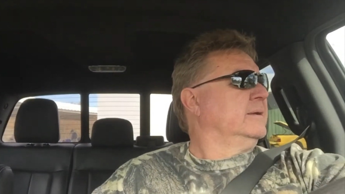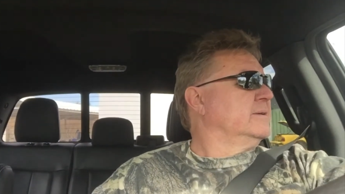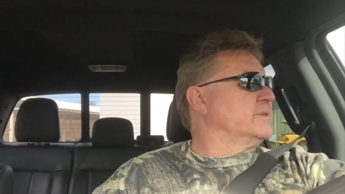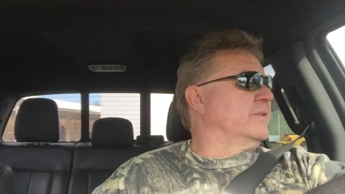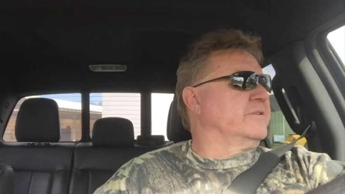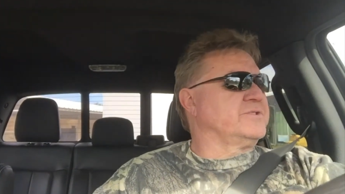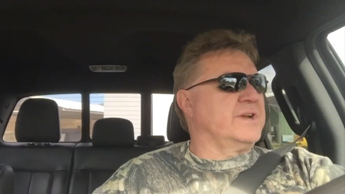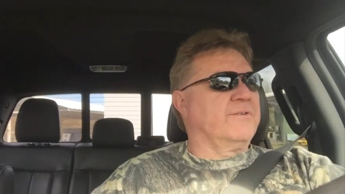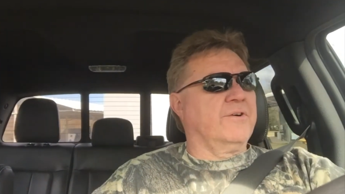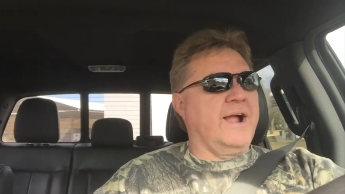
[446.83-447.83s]
so there's
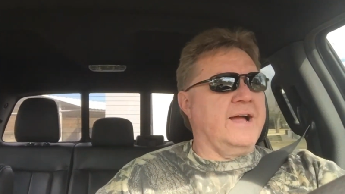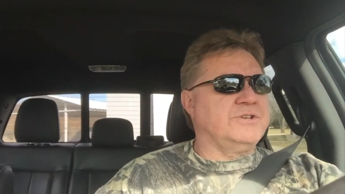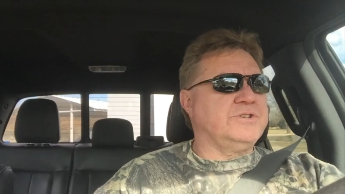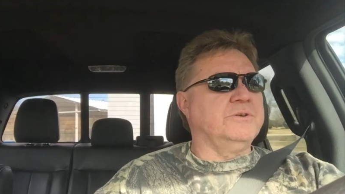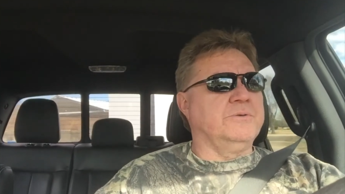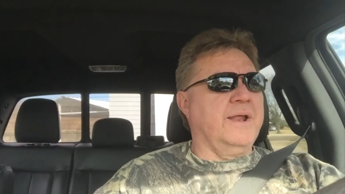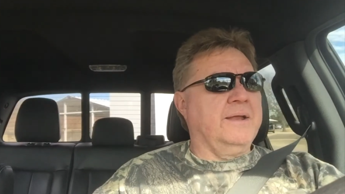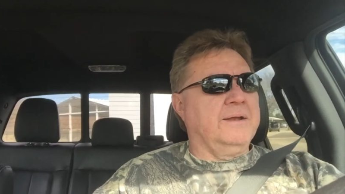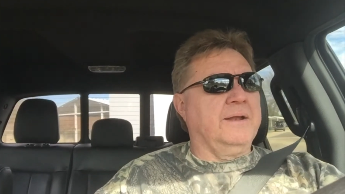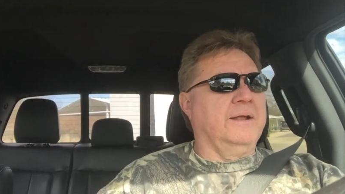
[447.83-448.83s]
several guys shooting
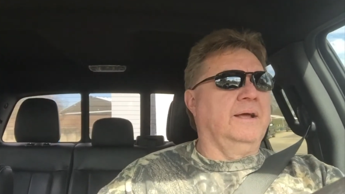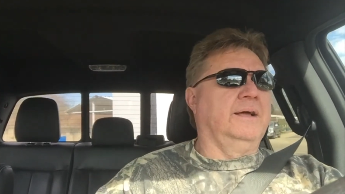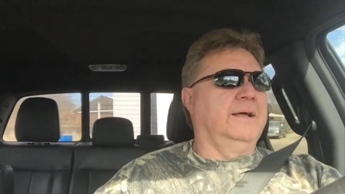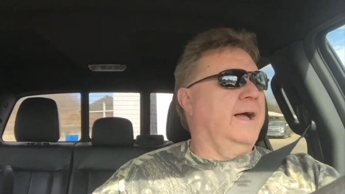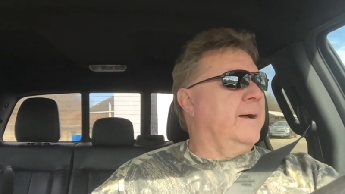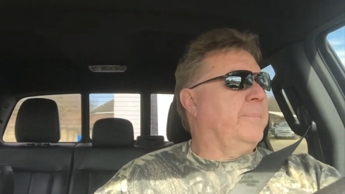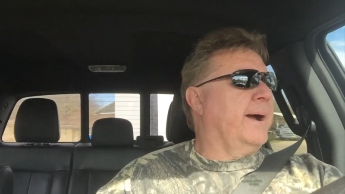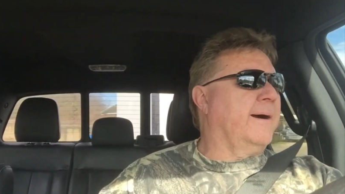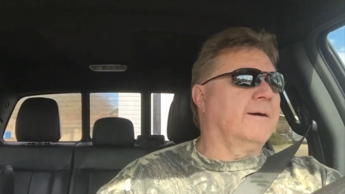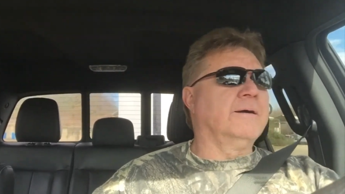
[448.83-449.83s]
high
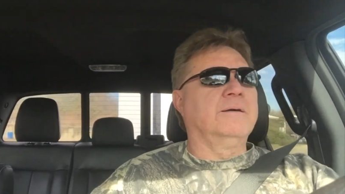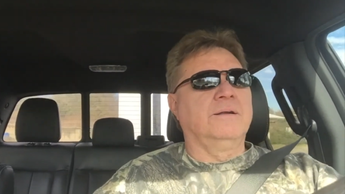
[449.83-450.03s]
power.